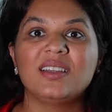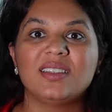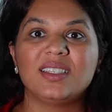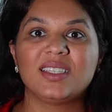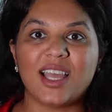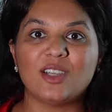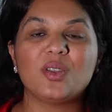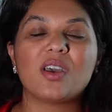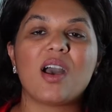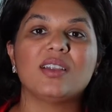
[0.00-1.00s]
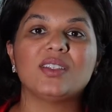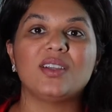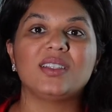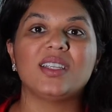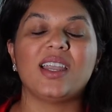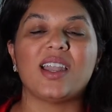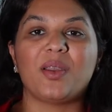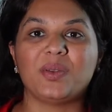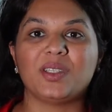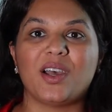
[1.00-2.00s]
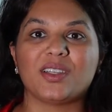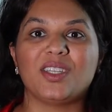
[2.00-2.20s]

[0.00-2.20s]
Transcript: schedule the consult, and I will talk